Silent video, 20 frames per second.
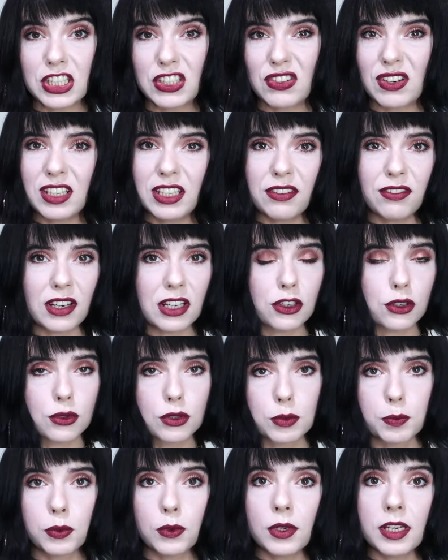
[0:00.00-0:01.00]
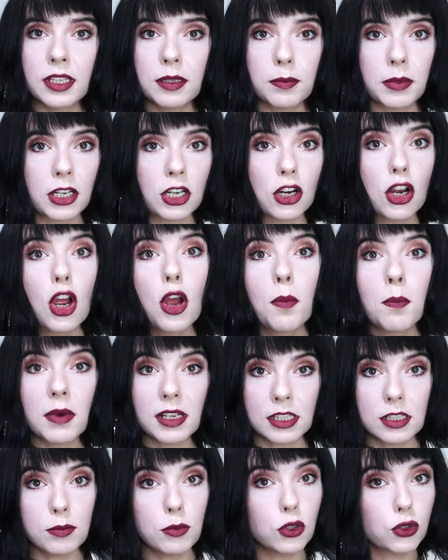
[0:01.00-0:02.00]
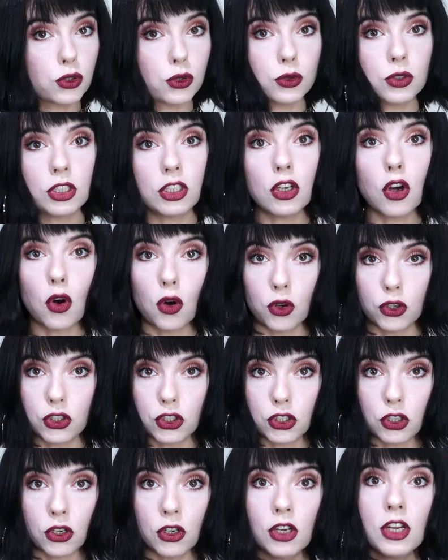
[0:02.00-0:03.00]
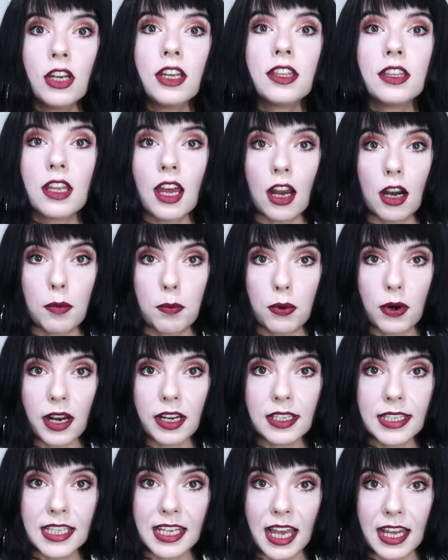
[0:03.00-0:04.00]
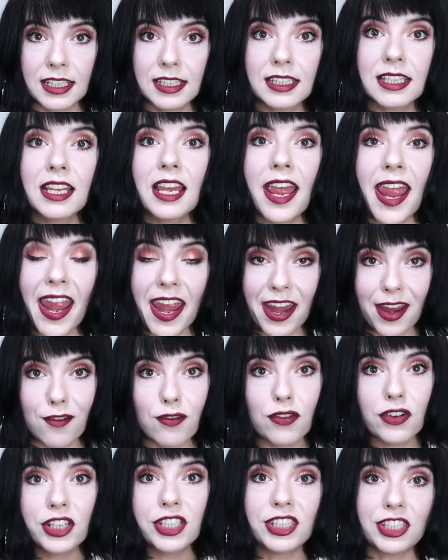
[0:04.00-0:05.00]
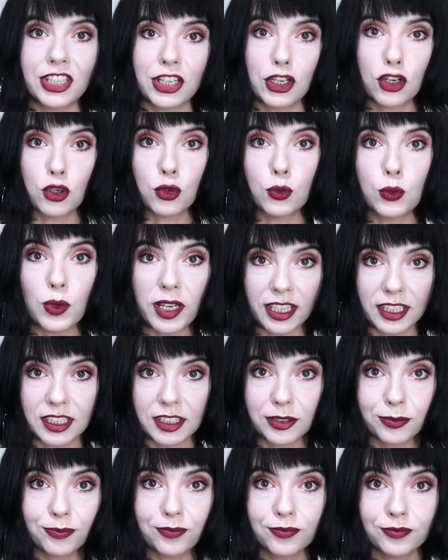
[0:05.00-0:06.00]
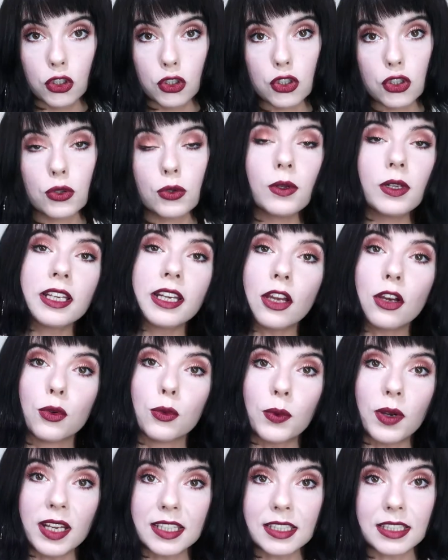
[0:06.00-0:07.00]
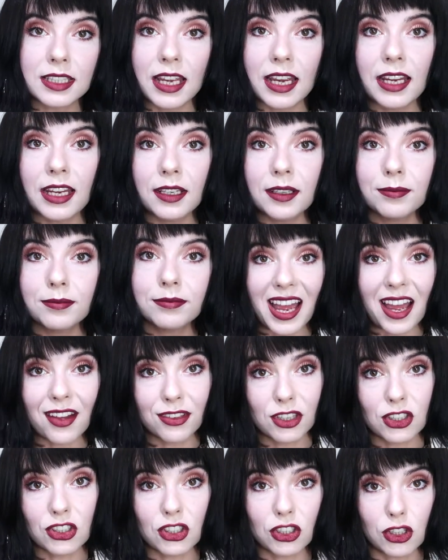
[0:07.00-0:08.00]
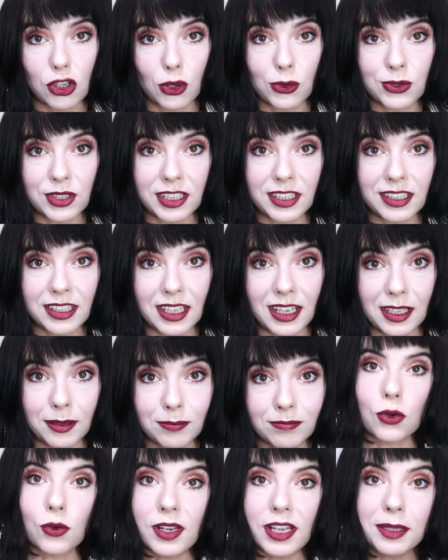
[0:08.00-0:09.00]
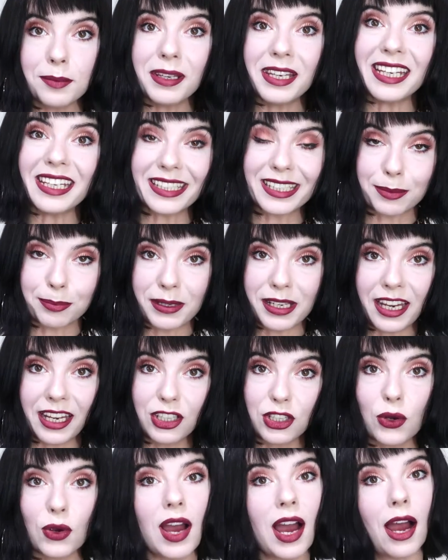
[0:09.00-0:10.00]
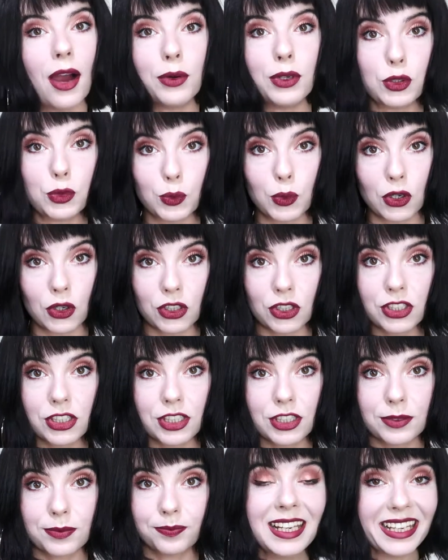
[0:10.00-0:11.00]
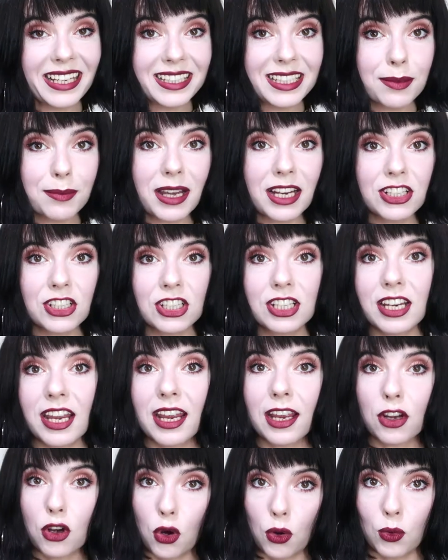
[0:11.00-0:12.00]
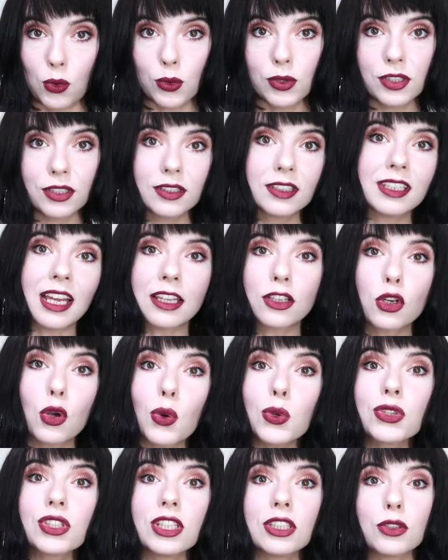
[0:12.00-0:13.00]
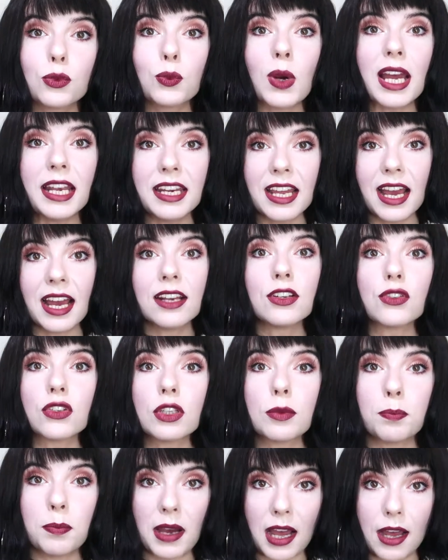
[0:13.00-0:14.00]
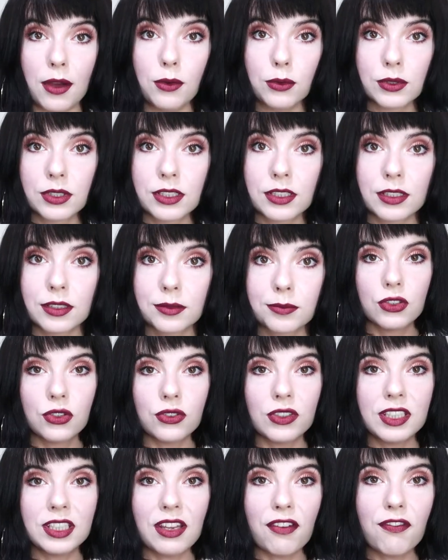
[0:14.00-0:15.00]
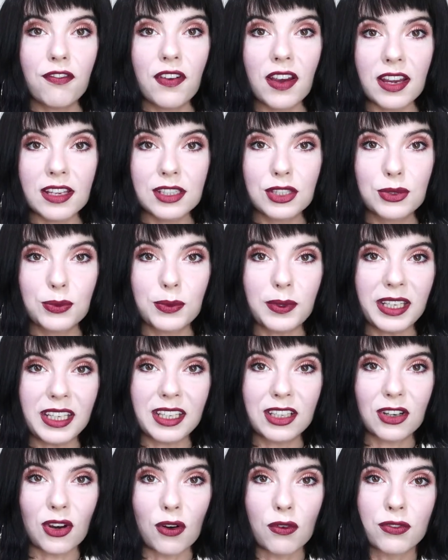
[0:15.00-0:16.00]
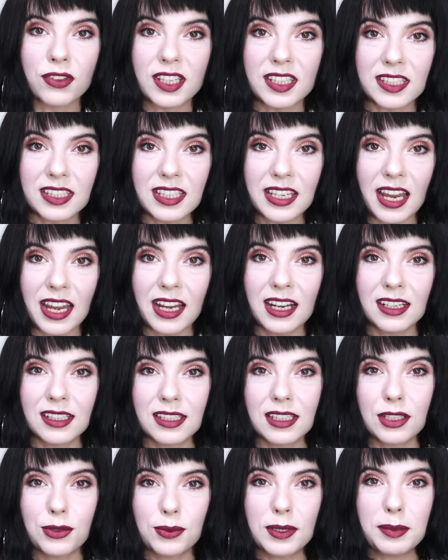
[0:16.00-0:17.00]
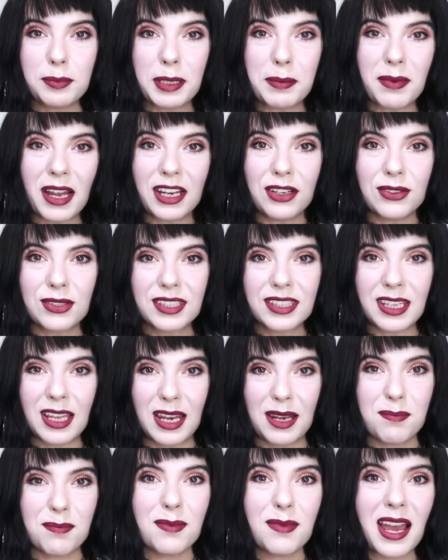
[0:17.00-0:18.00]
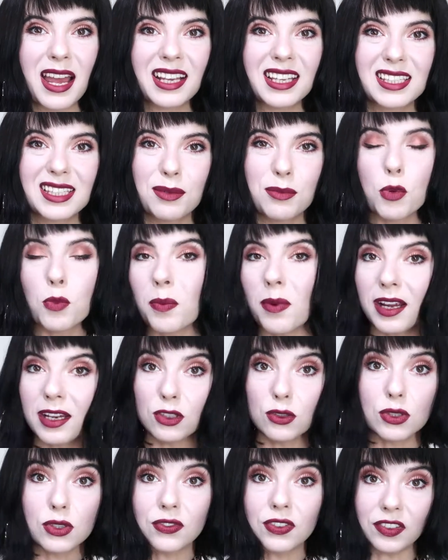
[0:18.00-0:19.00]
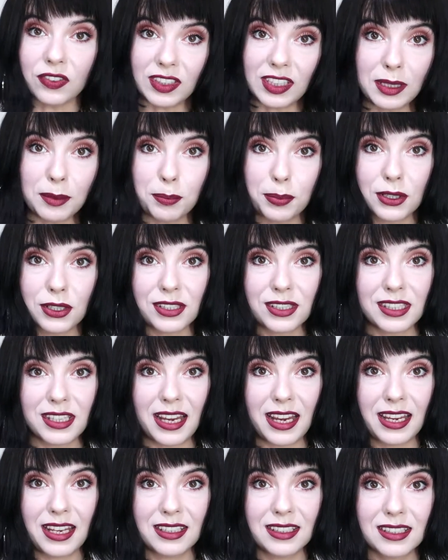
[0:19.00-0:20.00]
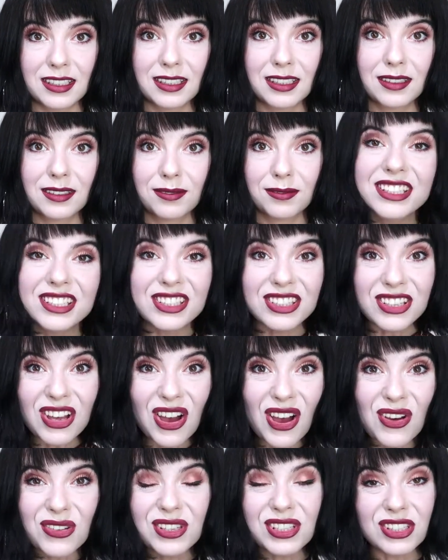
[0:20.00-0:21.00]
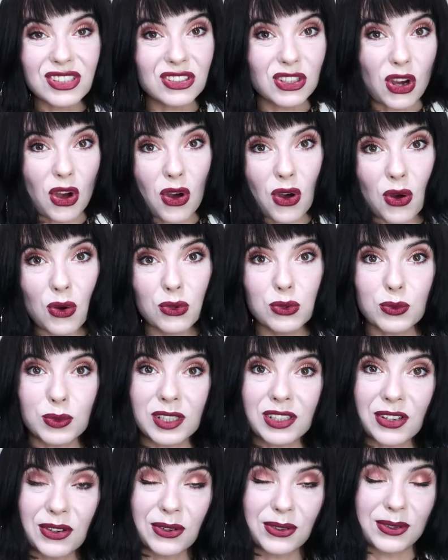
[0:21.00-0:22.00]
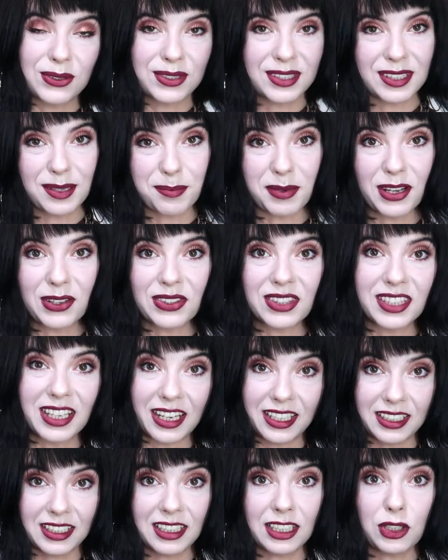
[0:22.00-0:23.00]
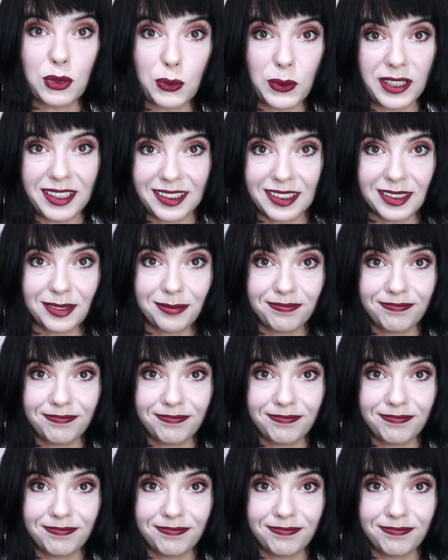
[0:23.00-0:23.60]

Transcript: Stradivarius, Pull&Bear, Massimo Dutti, Oysho, there are price cuts every single week usually on Wednesday after the closing time. So let me explain you how it works. Let's imagine a coat that costed 100 pounds. During the first week of the sales it will be minus 10, maximum minus 15%, so this coat will cost about 90 quid.